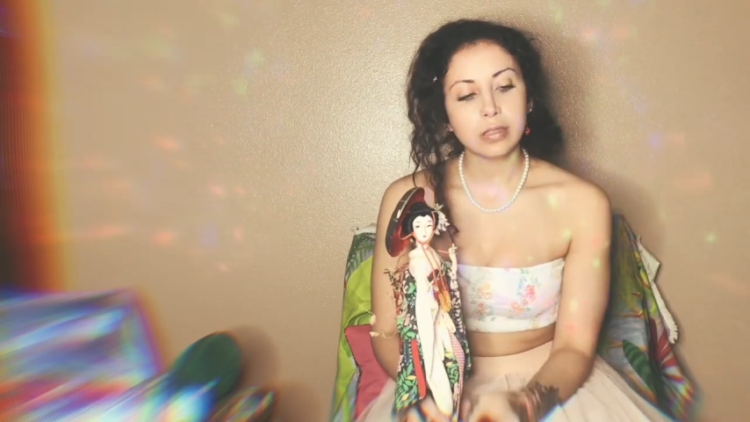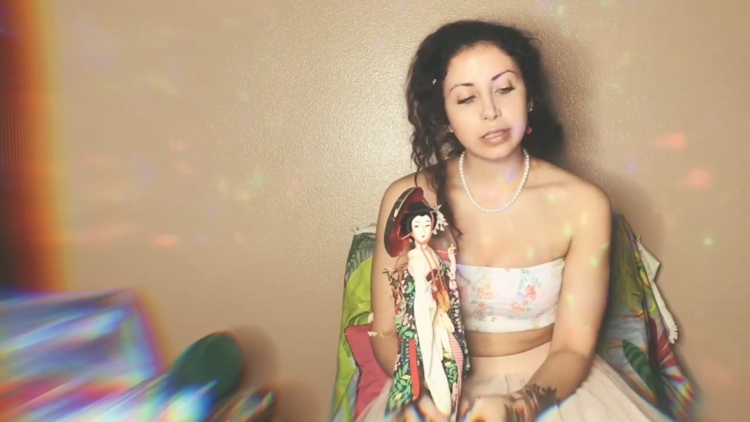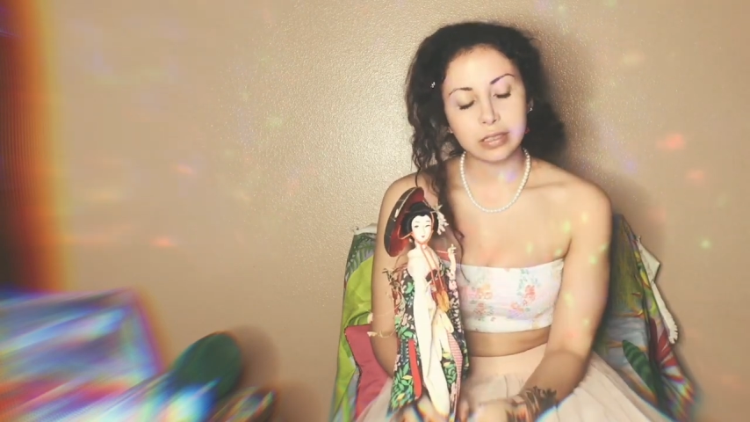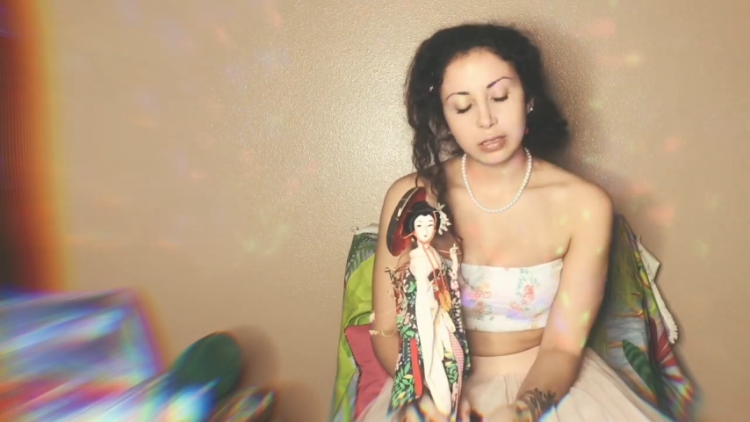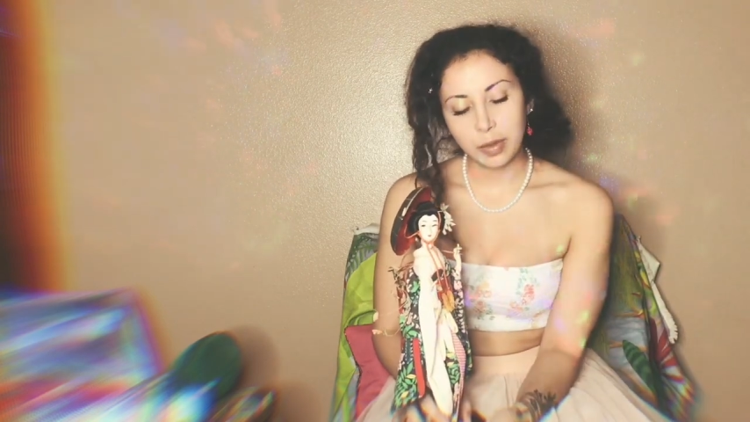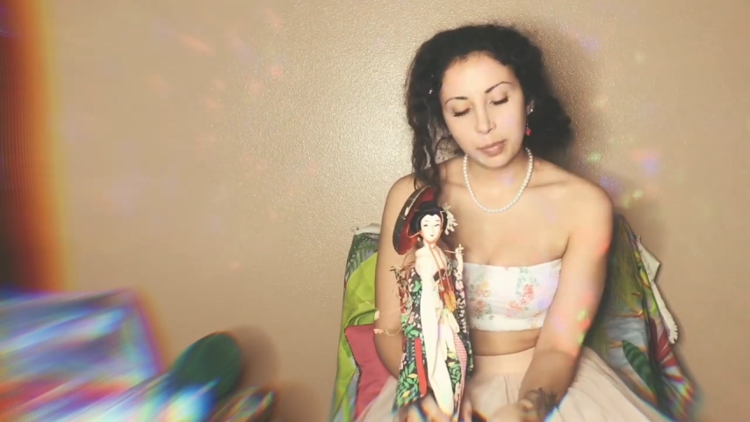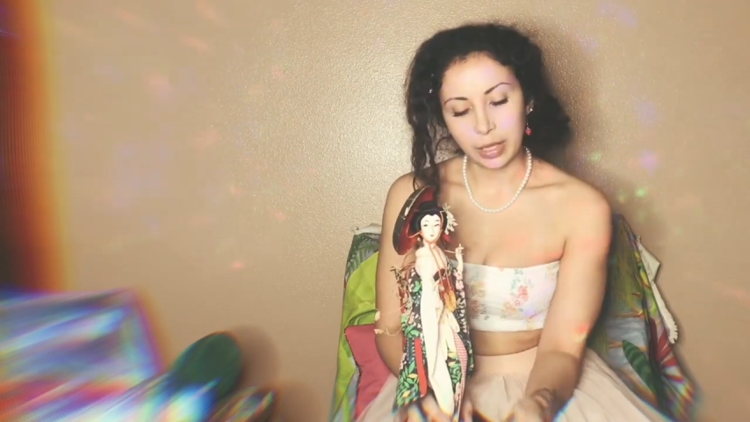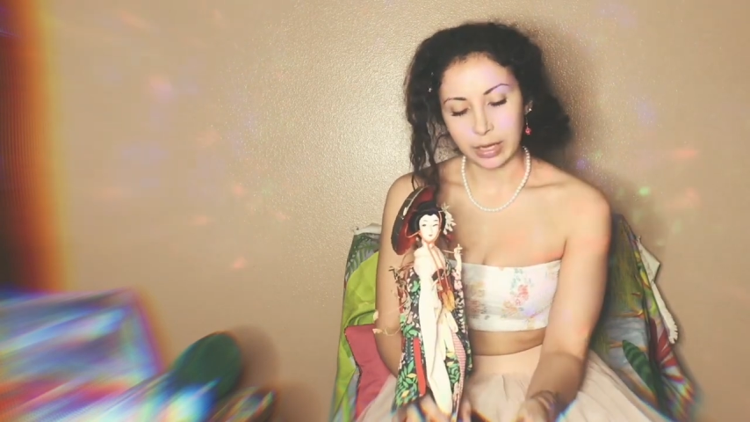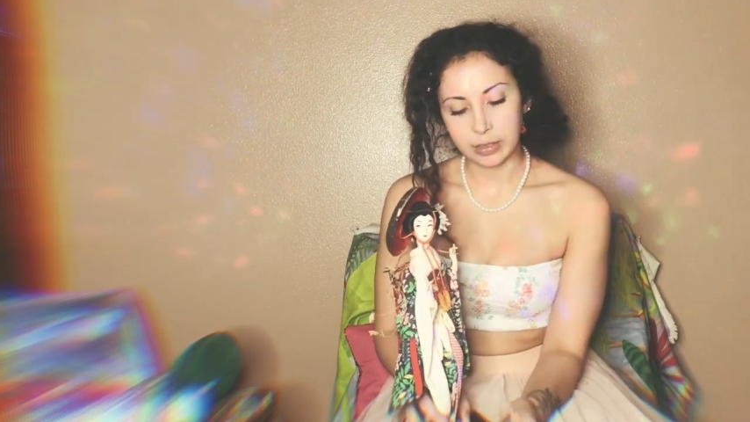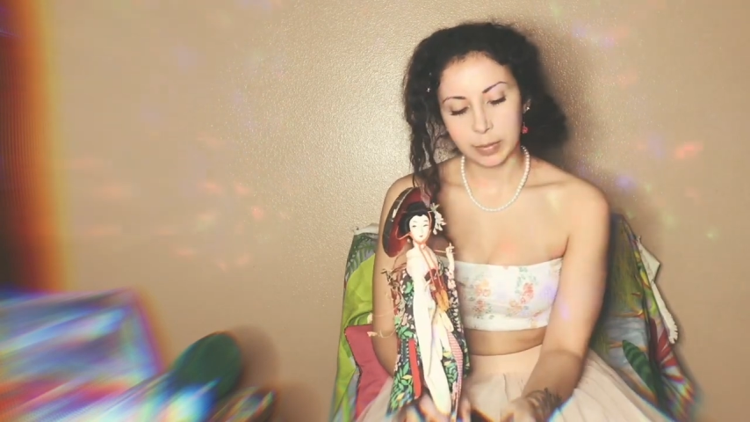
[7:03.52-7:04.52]
it's
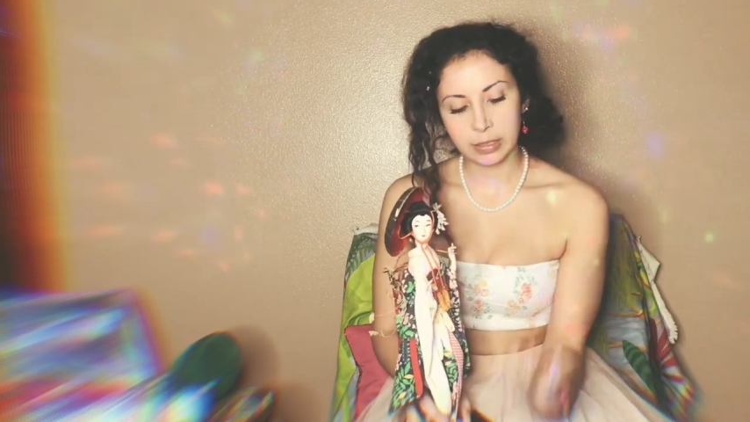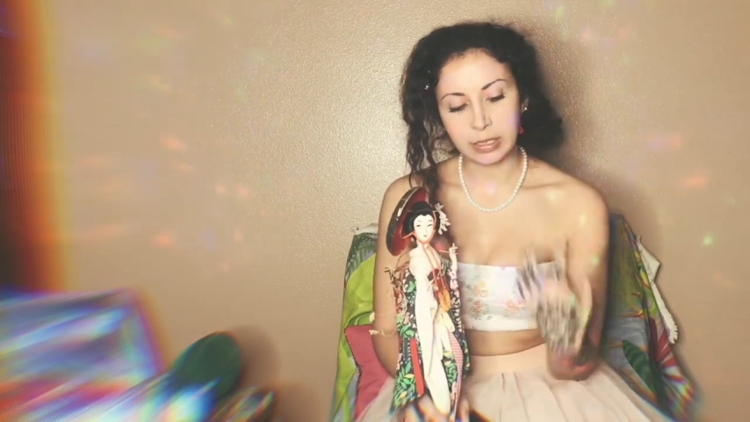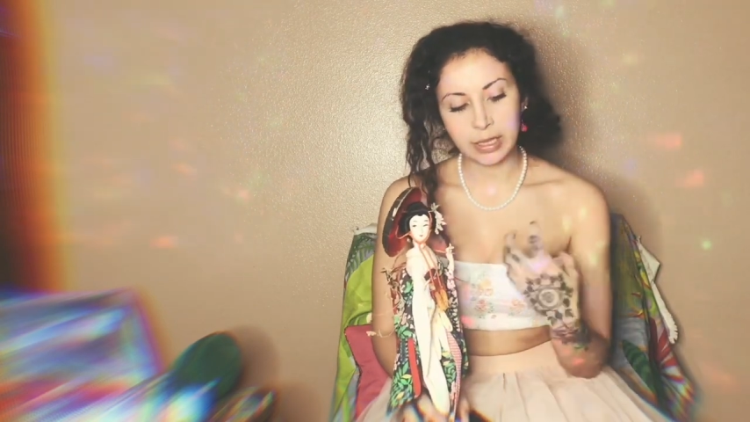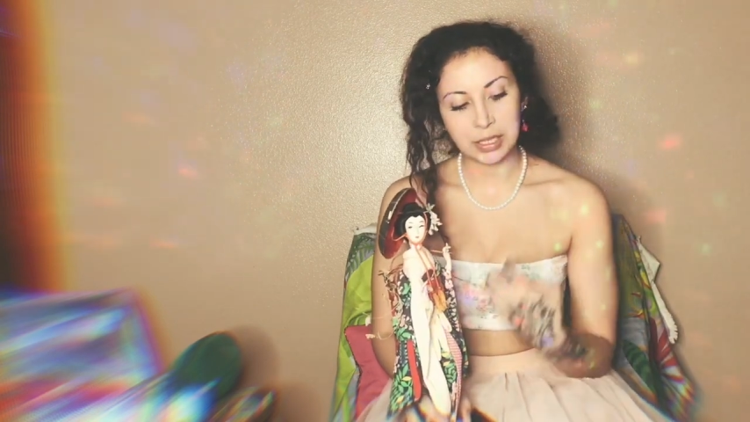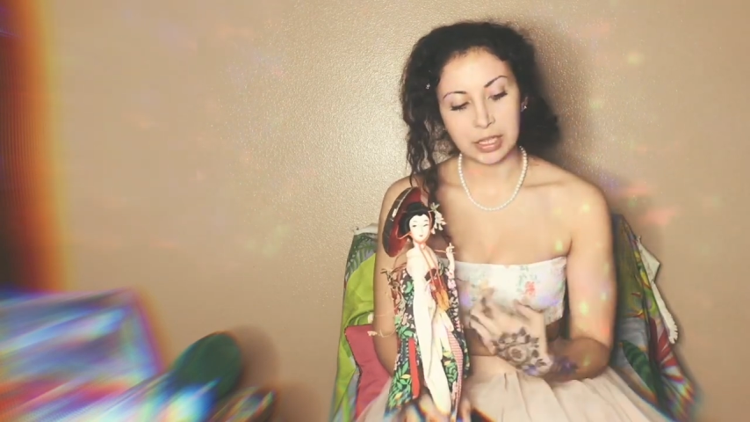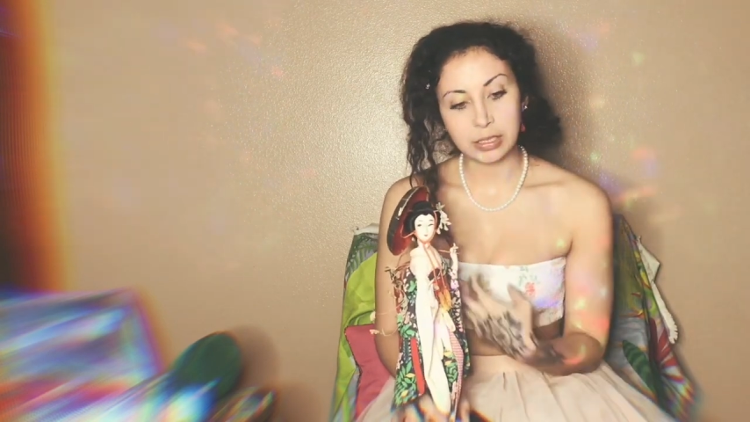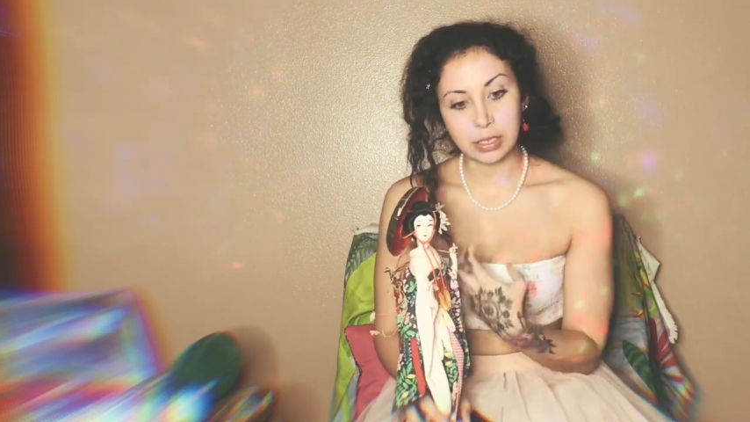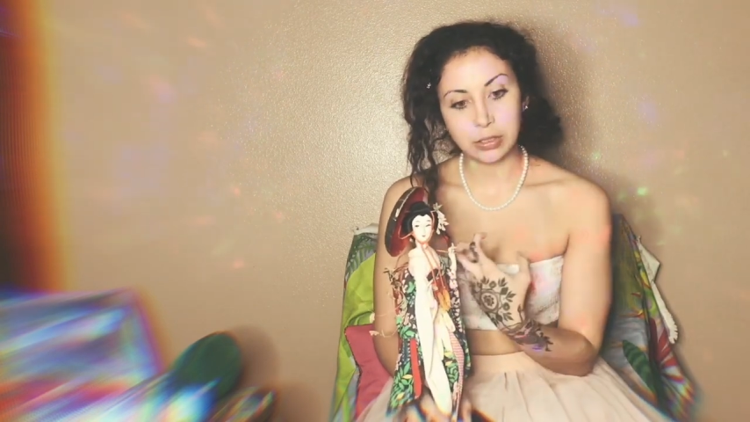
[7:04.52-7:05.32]
complex because I think it is